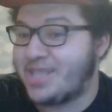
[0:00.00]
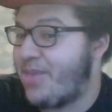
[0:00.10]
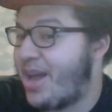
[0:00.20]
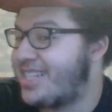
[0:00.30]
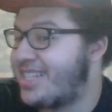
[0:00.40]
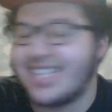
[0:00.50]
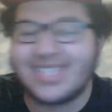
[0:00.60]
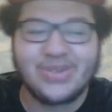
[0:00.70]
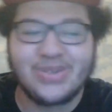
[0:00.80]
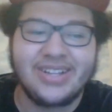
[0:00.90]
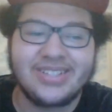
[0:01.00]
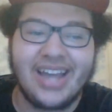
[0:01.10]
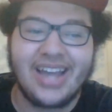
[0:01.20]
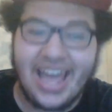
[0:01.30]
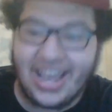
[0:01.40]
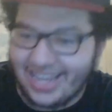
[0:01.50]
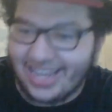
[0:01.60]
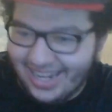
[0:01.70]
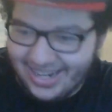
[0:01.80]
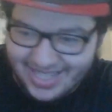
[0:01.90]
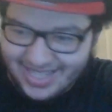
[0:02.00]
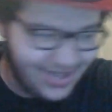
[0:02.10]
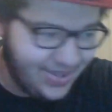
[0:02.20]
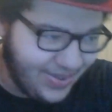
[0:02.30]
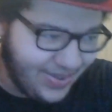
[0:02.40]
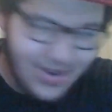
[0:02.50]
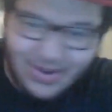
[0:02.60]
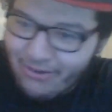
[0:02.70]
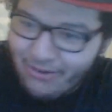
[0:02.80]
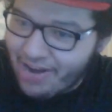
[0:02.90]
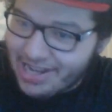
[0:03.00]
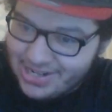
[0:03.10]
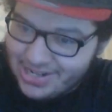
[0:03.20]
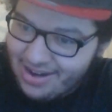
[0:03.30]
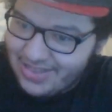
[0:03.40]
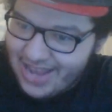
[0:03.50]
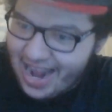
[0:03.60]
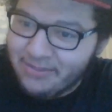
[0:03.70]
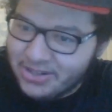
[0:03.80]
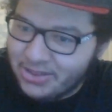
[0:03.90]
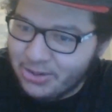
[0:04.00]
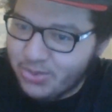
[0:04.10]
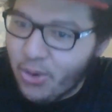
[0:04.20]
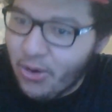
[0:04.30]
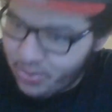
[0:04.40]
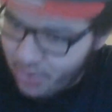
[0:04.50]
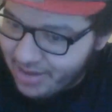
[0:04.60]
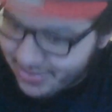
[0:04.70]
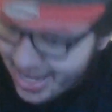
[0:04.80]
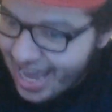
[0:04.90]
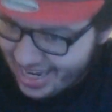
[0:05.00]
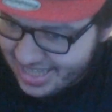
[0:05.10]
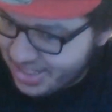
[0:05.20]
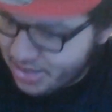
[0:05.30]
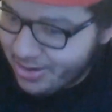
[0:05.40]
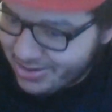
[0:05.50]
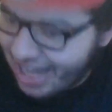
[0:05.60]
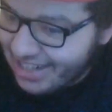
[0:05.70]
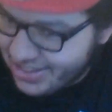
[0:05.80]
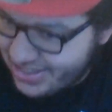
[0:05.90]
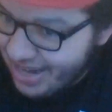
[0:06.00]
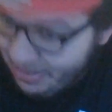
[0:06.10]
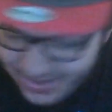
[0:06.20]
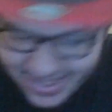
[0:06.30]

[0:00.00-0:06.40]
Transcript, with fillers: I'm not attached to it. He's like, okay, here's a little refresher that happened in those War of the Realms tie-ins that you most likely skipped.